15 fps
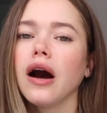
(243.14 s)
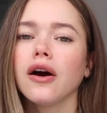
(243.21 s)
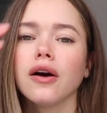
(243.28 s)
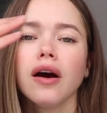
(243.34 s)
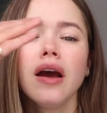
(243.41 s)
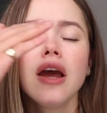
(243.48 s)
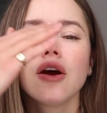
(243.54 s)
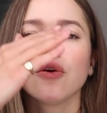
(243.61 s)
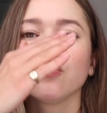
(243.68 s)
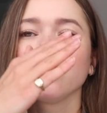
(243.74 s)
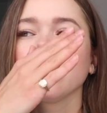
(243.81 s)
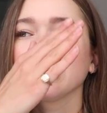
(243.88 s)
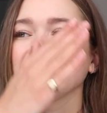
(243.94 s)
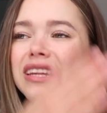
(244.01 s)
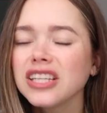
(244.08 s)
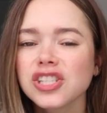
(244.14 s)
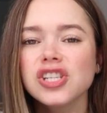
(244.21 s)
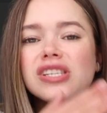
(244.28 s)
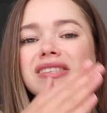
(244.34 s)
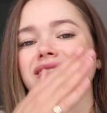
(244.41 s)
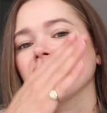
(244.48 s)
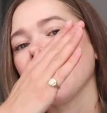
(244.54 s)
a
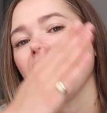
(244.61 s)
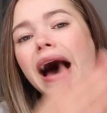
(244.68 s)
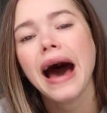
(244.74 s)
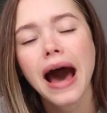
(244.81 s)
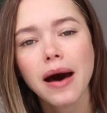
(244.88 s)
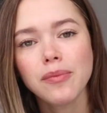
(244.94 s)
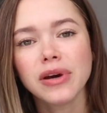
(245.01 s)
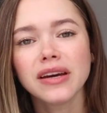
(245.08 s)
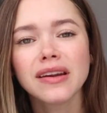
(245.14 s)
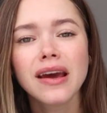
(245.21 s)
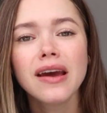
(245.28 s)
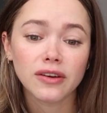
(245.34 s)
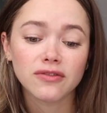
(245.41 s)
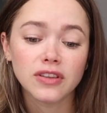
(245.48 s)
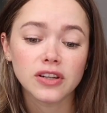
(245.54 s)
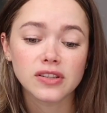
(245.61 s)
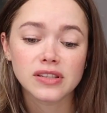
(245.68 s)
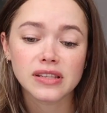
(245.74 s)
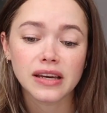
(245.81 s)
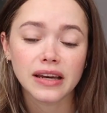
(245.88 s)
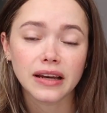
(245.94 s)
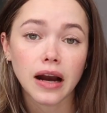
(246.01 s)
religious habit. If
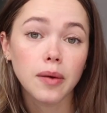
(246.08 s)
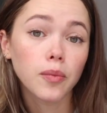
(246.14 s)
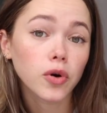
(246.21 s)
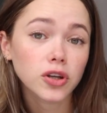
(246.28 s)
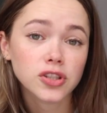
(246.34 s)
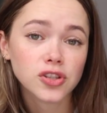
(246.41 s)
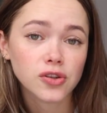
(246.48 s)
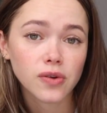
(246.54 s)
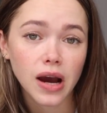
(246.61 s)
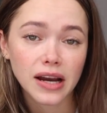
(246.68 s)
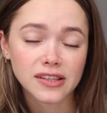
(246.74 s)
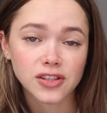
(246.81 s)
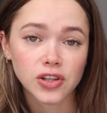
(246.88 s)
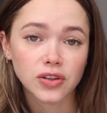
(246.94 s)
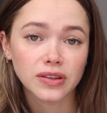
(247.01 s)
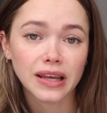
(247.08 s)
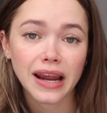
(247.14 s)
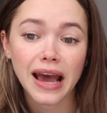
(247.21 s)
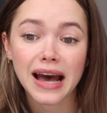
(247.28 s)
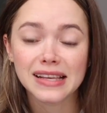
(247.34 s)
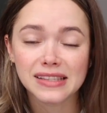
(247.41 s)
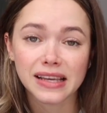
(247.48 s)
there's like a moisturizer that
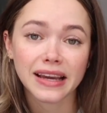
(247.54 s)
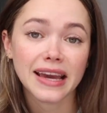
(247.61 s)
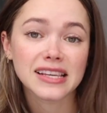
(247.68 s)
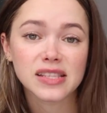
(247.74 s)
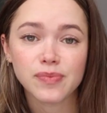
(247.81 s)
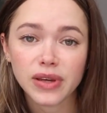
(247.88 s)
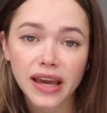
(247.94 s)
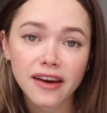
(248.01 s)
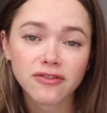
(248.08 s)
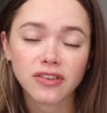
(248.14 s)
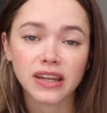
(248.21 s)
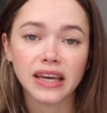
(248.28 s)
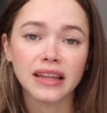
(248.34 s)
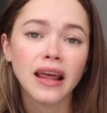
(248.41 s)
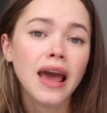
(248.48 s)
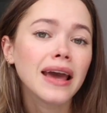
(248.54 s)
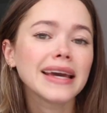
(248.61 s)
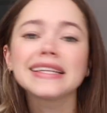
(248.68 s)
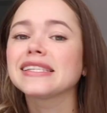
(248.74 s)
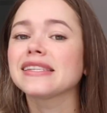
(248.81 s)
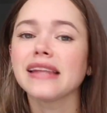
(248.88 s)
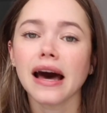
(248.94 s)
has like SPF in it,
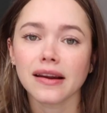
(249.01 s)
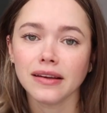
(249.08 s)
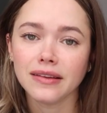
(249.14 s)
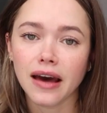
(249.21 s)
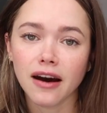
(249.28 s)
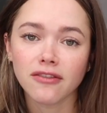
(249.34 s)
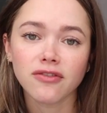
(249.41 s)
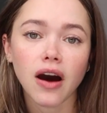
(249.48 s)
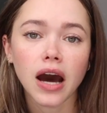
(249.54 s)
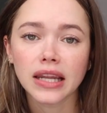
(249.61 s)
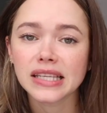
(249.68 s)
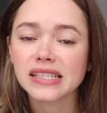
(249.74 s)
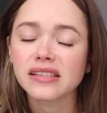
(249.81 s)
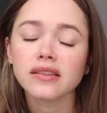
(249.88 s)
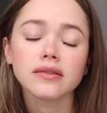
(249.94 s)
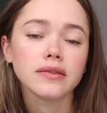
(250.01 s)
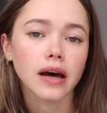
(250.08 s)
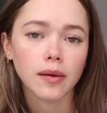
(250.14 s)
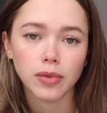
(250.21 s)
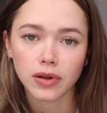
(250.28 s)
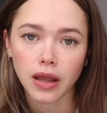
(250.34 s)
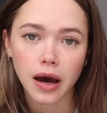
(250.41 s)
it's not enough. Honestly,
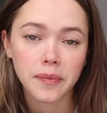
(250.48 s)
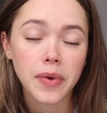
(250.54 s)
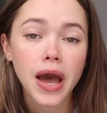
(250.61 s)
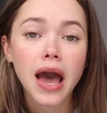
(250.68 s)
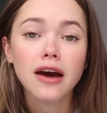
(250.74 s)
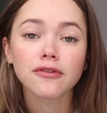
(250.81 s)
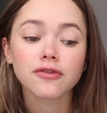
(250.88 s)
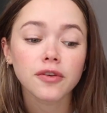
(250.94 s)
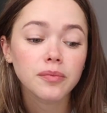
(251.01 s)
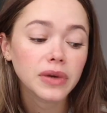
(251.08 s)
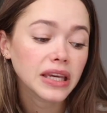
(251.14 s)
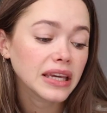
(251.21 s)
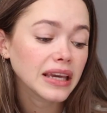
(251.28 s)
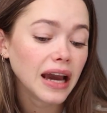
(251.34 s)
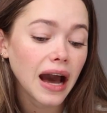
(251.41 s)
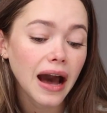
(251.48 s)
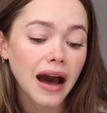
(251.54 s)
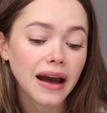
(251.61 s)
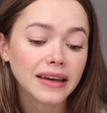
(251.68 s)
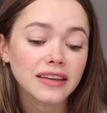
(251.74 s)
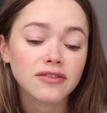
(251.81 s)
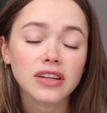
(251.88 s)
double up. For me,
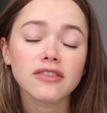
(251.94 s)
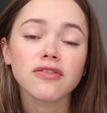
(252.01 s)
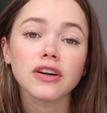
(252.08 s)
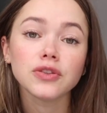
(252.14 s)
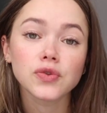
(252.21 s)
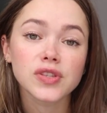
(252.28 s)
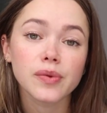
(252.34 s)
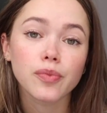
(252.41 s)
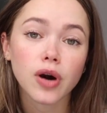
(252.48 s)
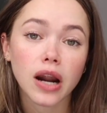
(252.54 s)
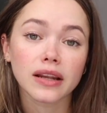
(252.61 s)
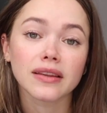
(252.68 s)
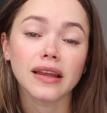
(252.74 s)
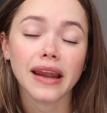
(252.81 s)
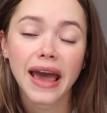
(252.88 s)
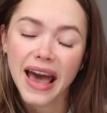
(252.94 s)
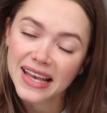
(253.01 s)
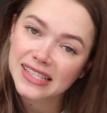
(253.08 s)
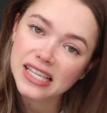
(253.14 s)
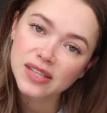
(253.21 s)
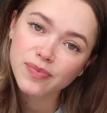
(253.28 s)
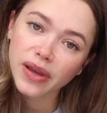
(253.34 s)
even if I use a product that
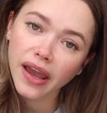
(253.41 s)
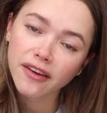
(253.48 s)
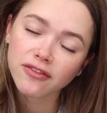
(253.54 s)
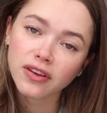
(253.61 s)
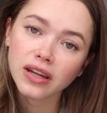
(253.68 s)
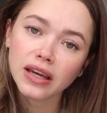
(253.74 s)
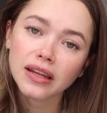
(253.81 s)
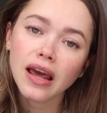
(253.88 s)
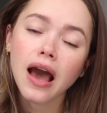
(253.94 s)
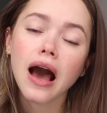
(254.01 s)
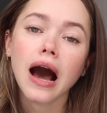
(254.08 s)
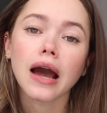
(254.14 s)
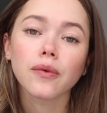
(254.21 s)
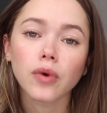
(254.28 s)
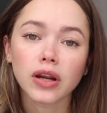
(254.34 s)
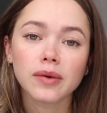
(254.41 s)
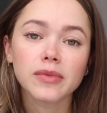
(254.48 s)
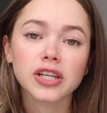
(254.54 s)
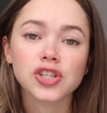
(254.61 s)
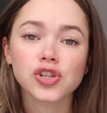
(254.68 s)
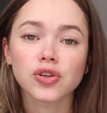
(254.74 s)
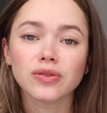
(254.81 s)
has SPF in it, I want to
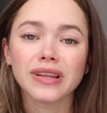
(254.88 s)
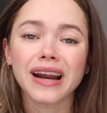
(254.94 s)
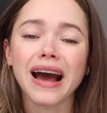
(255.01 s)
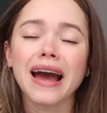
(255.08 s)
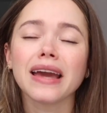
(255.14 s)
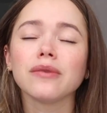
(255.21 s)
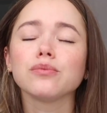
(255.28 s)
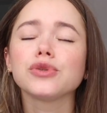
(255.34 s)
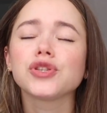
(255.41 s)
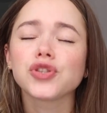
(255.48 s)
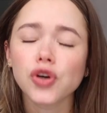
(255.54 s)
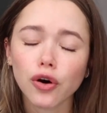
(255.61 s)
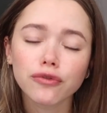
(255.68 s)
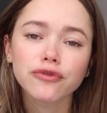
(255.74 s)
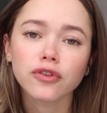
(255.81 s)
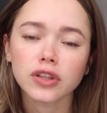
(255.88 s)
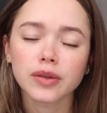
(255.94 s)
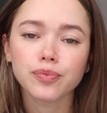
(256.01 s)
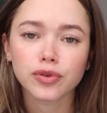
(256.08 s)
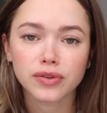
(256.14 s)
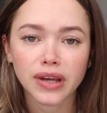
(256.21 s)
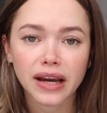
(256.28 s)
make sure that I am so
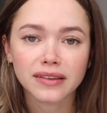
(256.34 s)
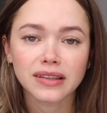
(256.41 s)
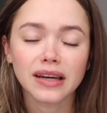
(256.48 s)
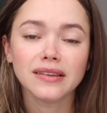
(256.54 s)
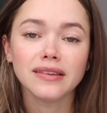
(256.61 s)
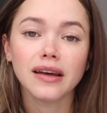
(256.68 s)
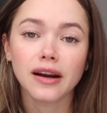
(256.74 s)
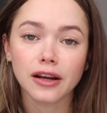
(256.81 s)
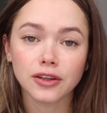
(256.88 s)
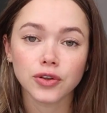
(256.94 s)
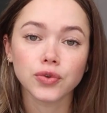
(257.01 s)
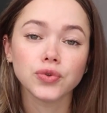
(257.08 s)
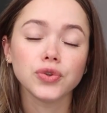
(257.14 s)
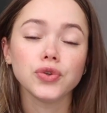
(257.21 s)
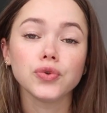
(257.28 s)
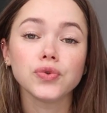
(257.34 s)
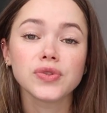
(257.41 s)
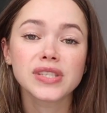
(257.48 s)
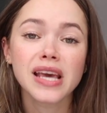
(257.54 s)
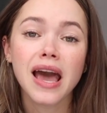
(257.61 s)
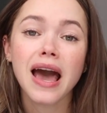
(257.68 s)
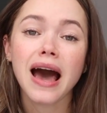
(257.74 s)
fully protected that I
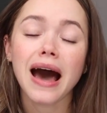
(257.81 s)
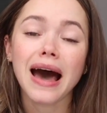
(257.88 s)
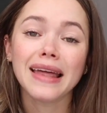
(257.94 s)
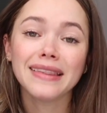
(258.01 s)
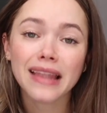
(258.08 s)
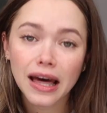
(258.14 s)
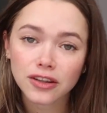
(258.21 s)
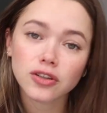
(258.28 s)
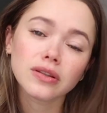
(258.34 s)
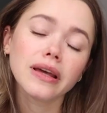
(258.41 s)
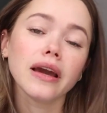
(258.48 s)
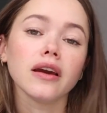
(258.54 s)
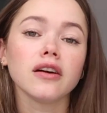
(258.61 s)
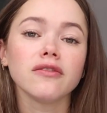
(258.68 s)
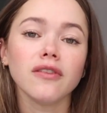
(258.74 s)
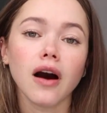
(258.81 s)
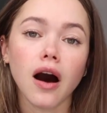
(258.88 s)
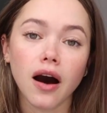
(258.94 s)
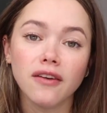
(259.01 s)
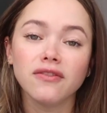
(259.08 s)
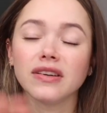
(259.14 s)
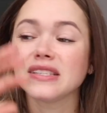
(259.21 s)
use another layer
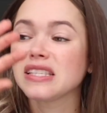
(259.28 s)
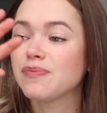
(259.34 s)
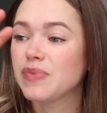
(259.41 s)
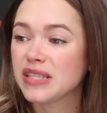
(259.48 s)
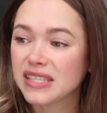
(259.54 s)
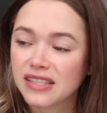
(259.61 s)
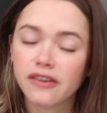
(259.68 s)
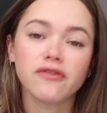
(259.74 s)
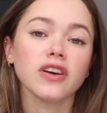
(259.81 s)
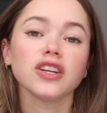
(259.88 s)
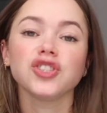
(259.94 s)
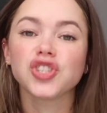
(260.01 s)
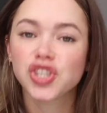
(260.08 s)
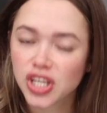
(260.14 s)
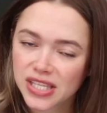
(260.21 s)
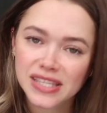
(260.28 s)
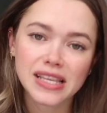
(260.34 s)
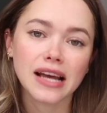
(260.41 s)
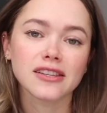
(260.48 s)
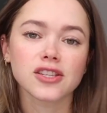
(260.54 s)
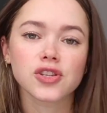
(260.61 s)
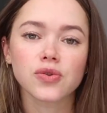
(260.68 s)
of specific just
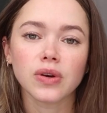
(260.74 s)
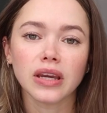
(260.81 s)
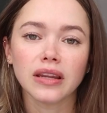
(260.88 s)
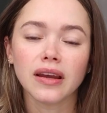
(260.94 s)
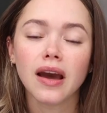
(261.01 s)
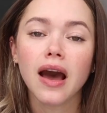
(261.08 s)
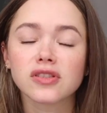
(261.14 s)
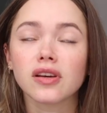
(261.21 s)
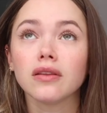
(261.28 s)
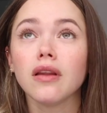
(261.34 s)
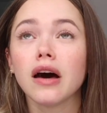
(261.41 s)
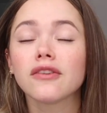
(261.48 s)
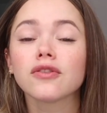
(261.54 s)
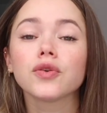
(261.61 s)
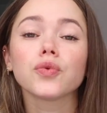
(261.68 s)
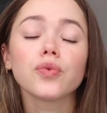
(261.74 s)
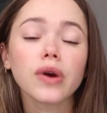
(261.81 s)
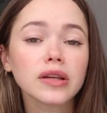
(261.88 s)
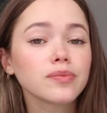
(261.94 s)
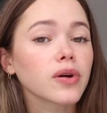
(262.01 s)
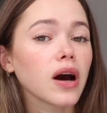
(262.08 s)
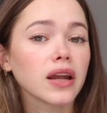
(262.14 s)
sunscreen. There's a lot of
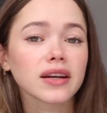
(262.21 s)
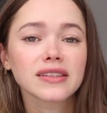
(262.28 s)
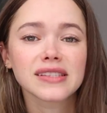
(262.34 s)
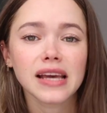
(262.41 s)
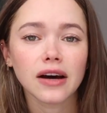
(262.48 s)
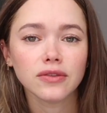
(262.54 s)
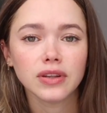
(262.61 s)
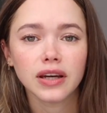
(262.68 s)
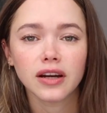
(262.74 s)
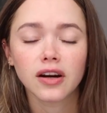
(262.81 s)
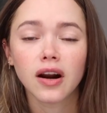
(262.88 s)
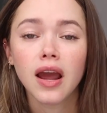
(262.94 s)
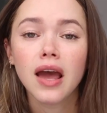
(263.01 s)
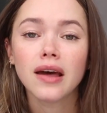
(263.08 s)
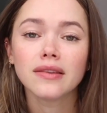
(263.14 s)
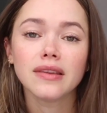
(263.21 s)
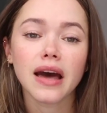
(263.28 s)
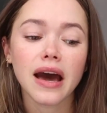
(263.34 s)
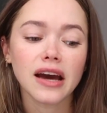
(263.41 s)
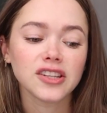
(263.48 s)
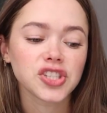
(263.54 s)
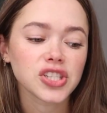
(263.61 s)
great products out there
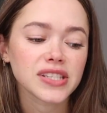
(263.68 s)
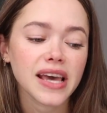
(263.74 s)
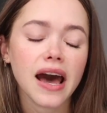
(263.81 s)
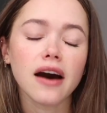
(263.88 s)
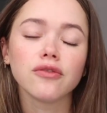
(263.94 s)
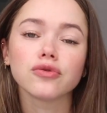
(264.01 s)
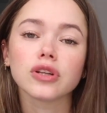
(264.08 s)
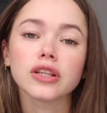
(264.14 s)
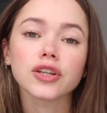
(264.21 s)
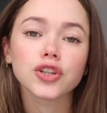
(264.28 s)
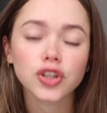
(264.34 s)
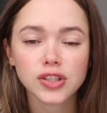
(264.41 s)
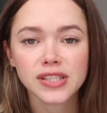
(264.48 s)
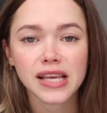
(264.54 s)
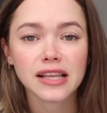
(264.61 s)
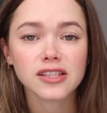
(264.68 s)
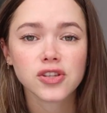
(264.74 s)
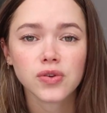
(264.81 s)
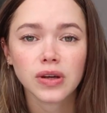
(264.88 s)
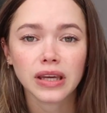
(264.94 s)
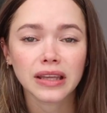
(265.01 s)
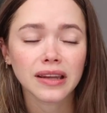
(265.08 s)
that just have really good
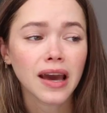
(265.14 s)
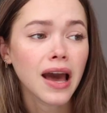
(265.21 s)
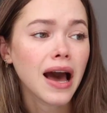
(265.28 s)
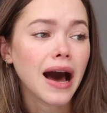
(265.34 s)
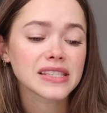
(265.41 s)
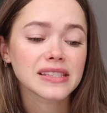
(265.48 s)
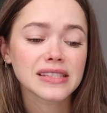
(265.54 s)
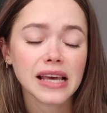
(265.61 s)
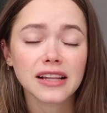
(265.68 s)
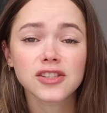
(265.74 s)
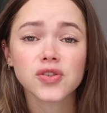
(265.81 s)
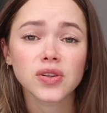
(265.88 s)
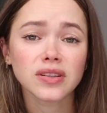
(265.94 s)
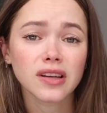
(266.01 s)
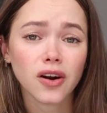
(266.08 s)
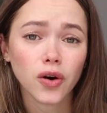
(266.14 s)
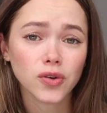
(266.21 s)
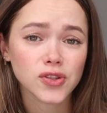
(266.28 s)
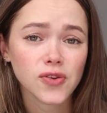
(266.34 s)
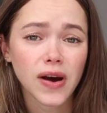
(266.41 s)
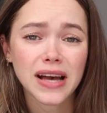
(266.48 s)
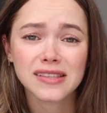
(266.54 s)
sunscreen that
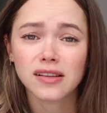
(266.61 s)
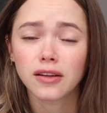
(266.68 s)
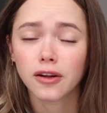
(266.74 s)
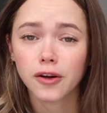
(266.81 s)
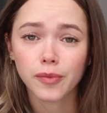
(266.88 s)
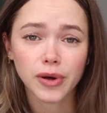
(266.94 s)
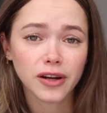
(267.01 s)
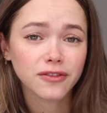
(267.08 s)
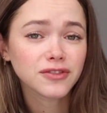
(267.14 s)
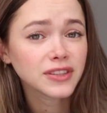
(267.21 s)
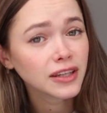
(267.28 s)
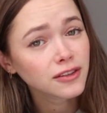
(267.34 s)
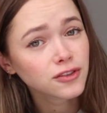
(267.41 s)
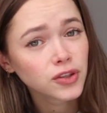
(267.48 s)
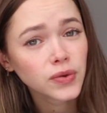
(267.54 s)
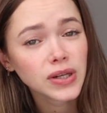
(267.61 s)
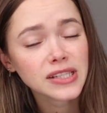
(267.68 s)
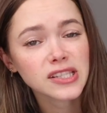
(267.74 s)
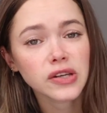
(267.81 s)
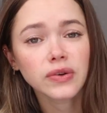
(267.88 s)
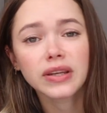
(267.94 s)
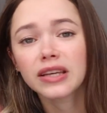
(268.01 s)
also has a little bit of tint to
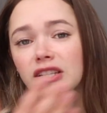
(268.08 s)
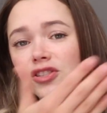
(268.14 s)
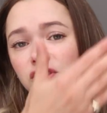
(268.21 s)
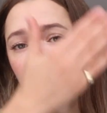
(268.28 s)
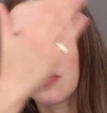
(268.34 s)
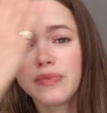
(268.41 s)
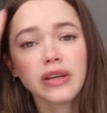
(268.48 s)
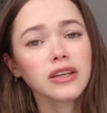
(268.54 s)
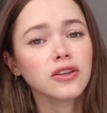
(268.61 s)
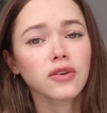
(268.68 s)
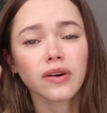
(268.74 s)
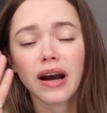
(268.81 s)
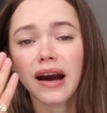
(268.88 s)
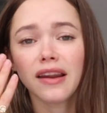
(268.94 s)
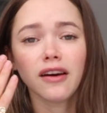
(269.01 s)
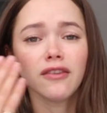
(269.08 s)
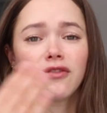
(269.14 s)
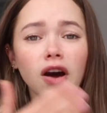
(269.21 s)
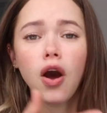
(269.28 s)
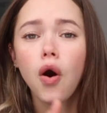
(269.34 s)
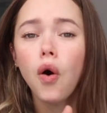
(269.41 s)
it, so it can just be your kind of